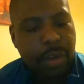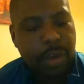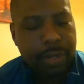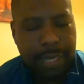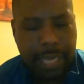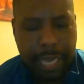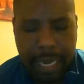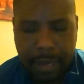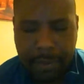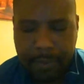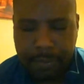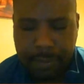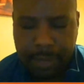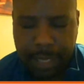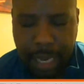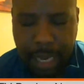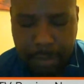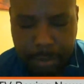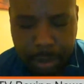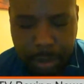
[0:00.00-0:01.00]
And now we've got
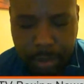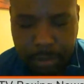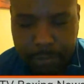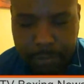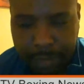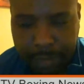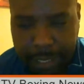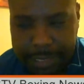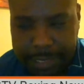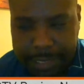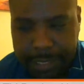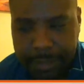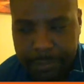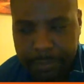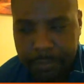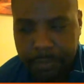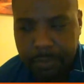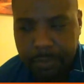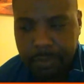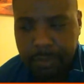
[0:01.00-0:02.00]
Kell Brook
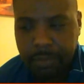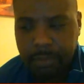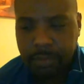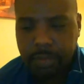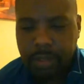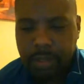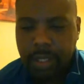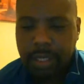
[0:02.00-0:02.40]
fighting